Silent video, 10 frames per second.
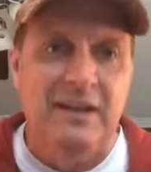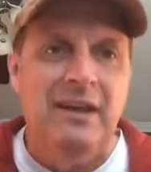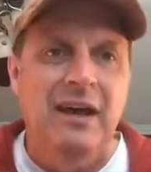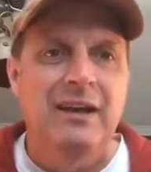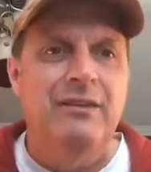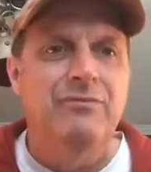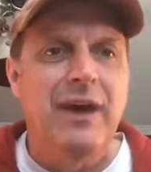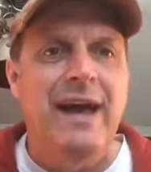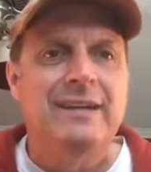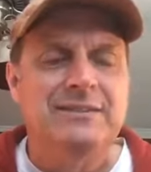Uh, in
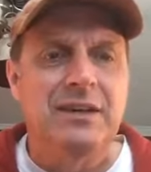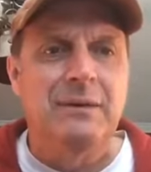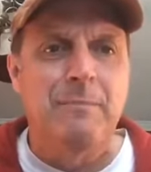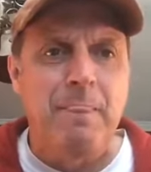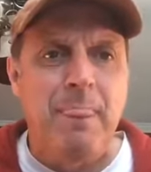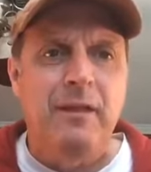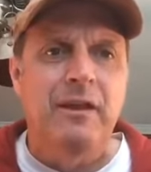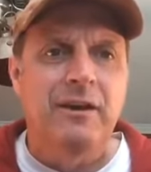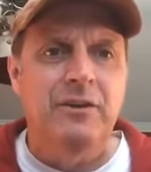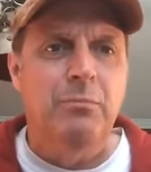fact, uh,
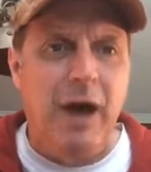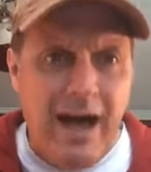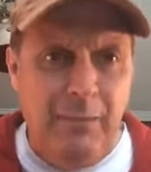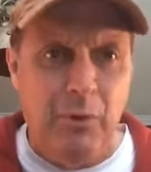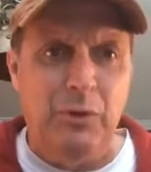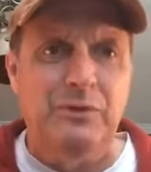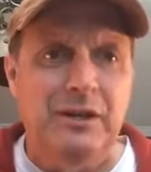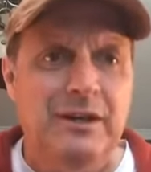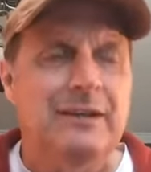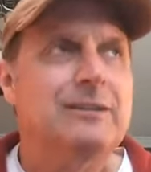uh, the Bible
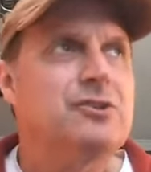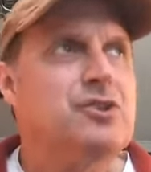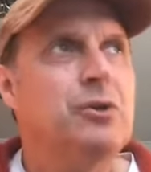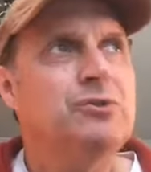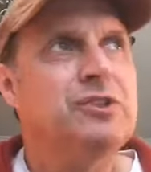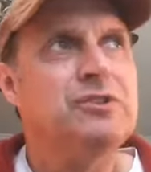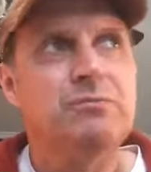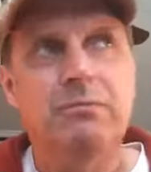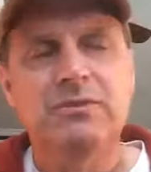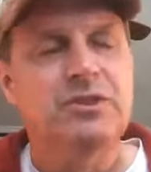shows us
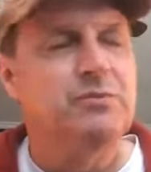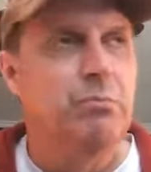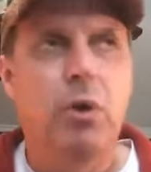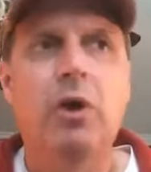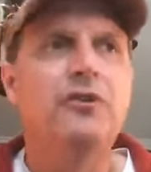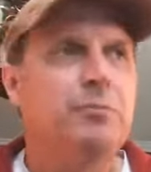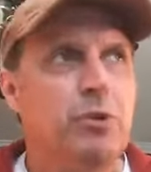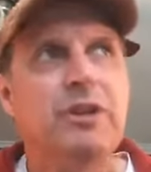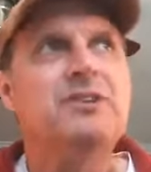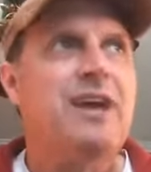just
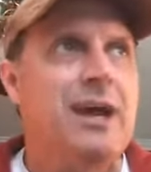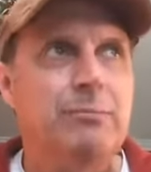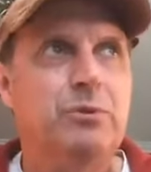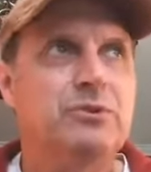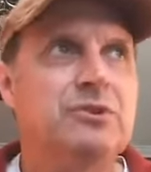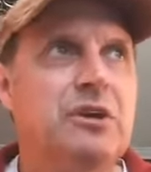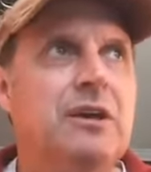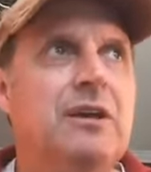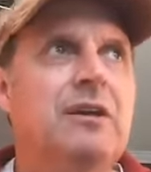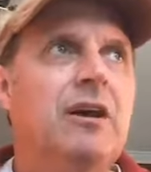multiple examples
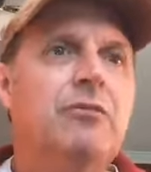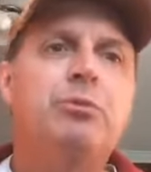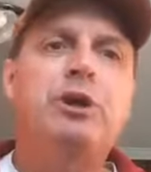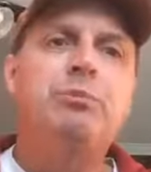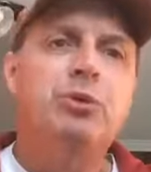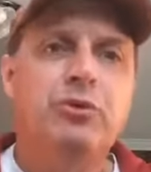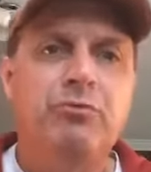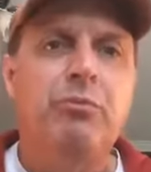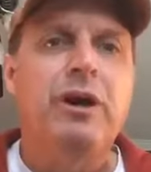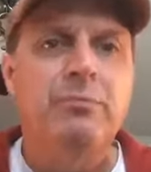of people
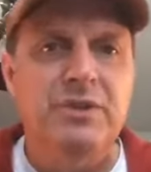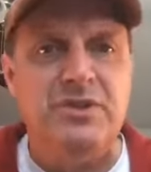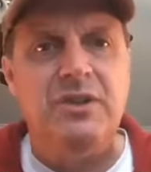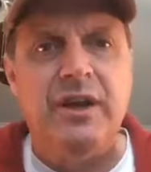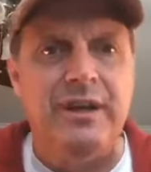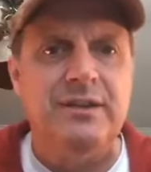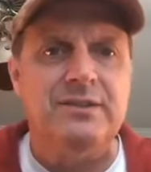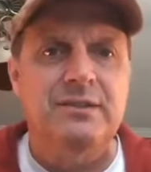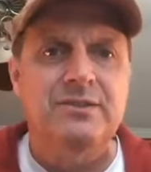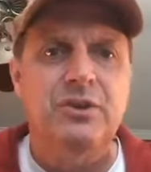who've made
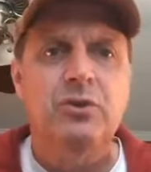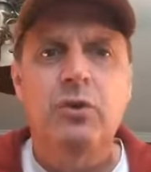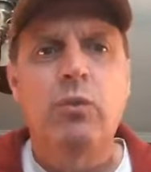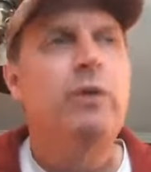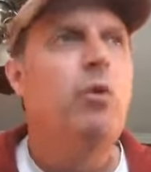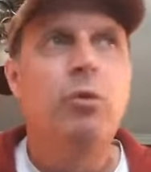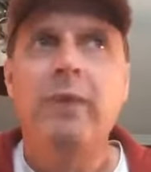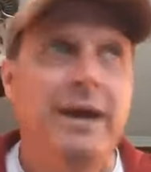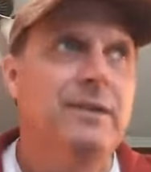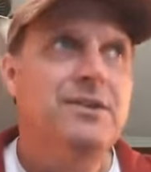mistakes so that we won't
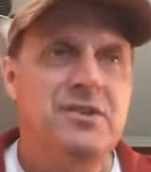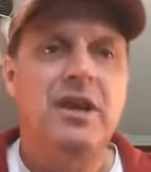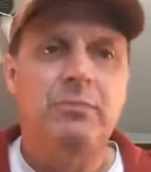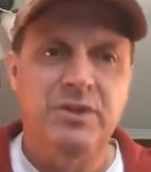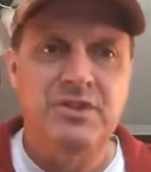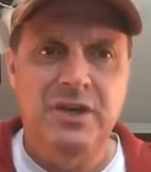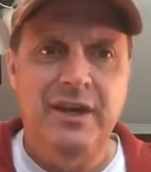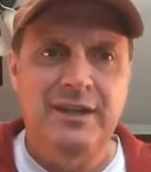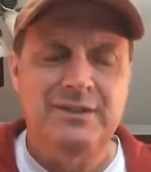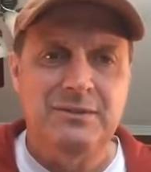make the same
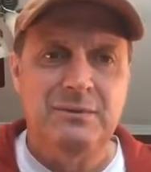mistakes.